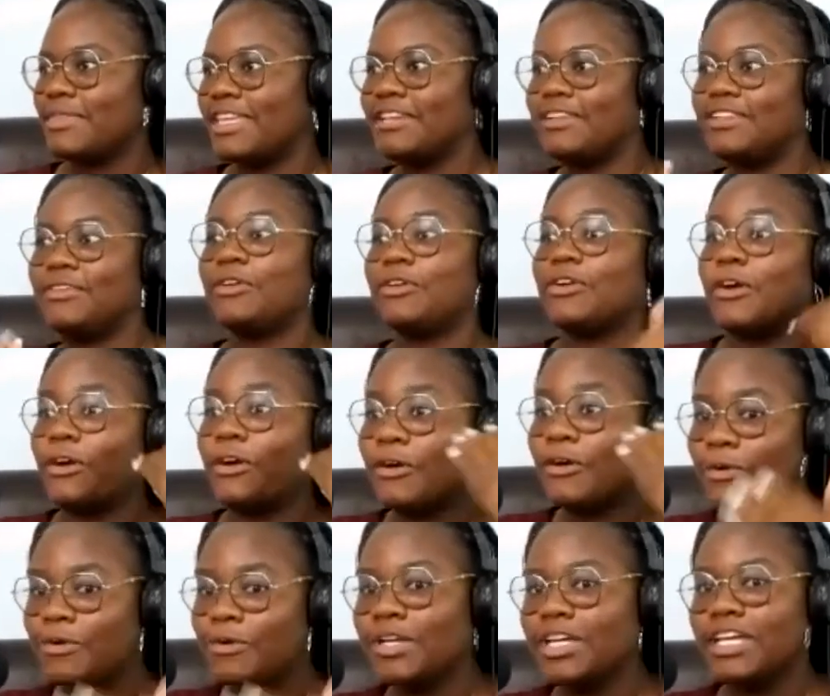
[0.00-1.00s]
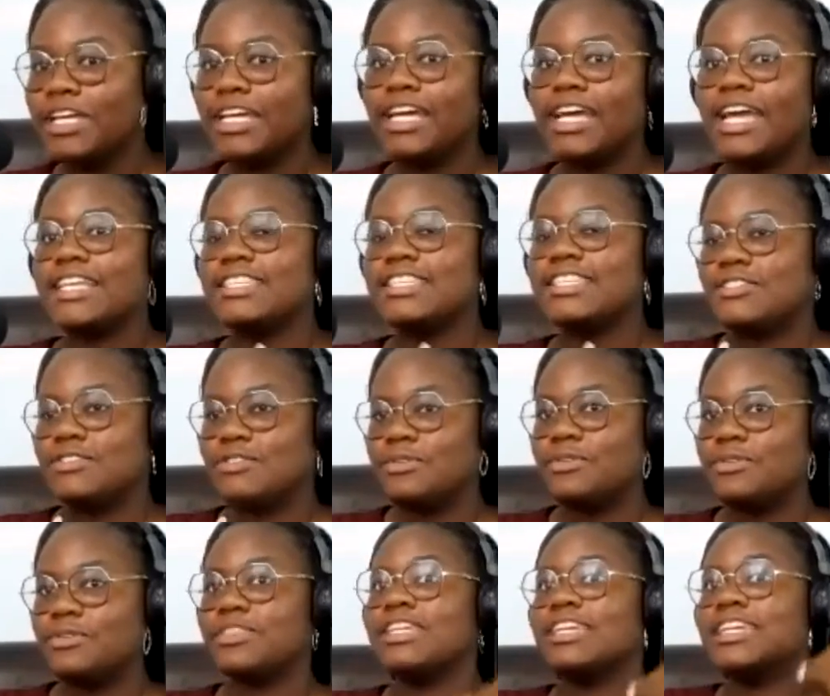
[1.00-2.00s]
And then you go
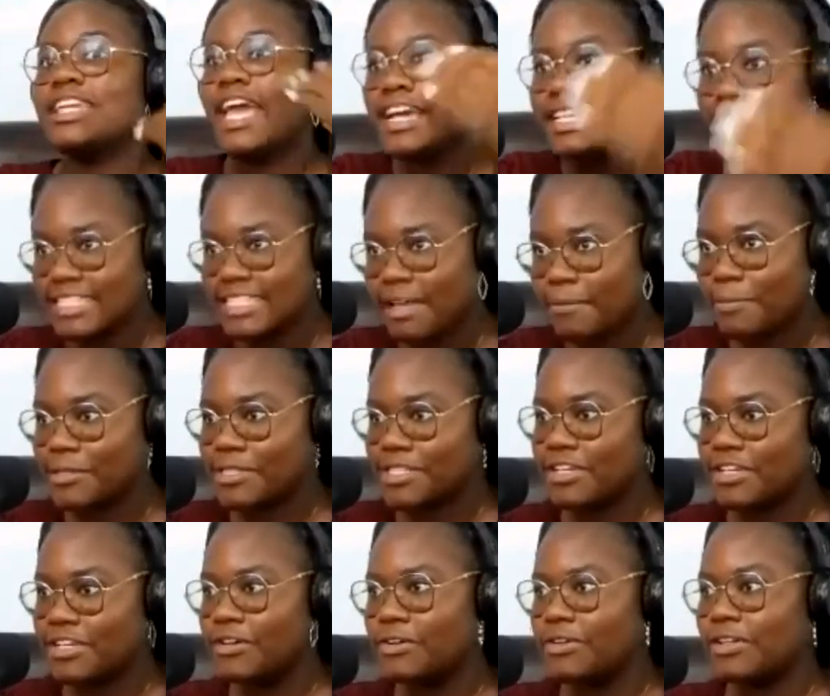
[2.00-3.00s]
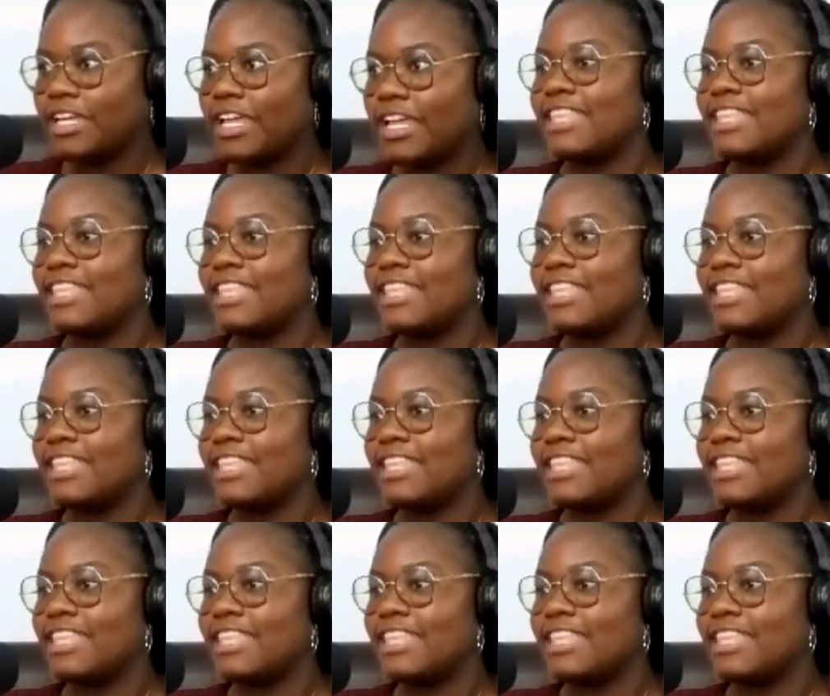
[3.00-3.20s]
into the next episode